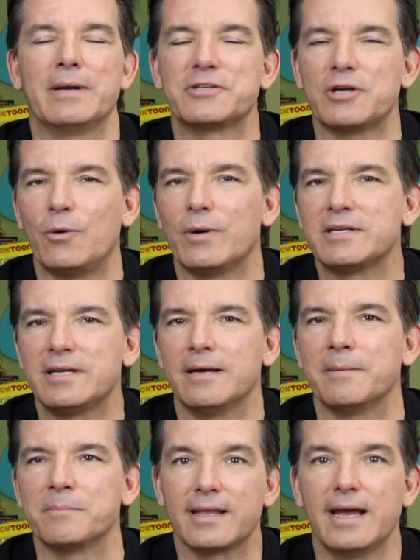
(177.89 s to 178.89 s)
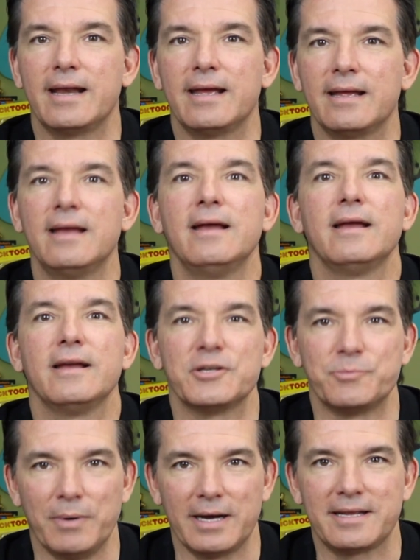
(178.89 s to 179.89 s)
but it's always him getting
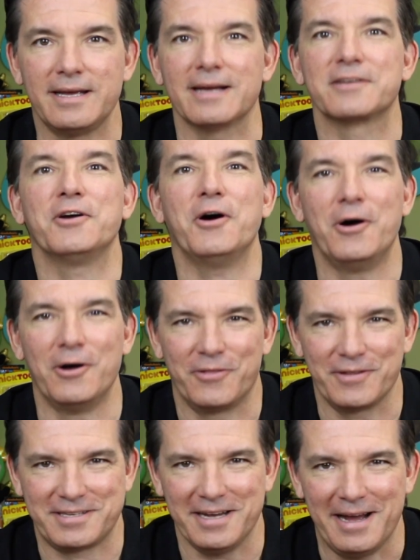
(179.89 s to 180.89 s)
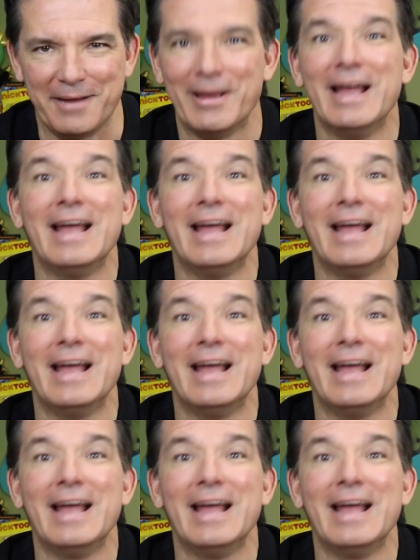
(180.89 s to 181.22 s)
his butt kicked all the time.